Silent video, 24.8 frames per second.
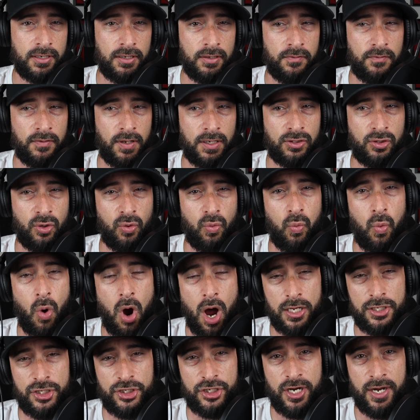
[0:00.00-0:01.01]
If you'd like to
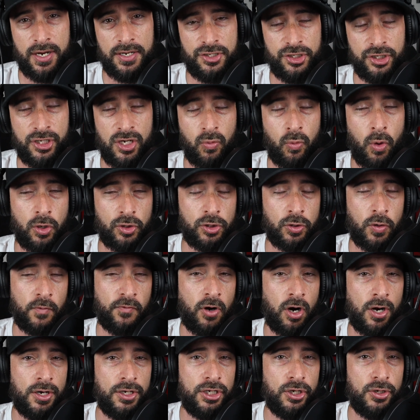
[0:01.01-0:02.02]
watch us, you can watch us
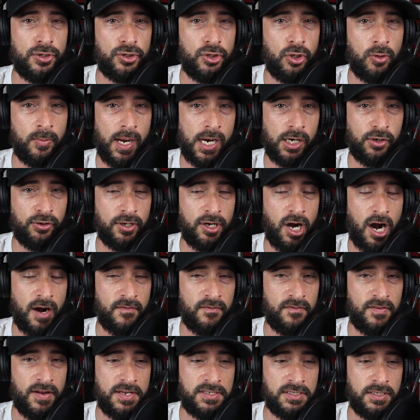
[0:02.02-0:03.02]
over on YouTube at Gridiron
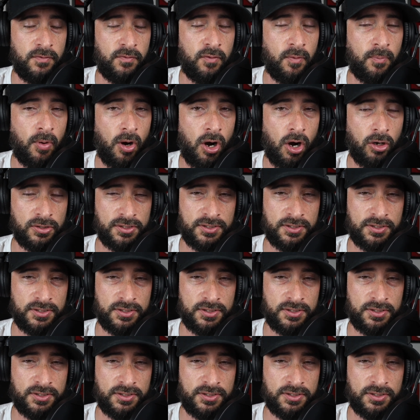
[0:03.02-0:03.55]
Fantasy Football.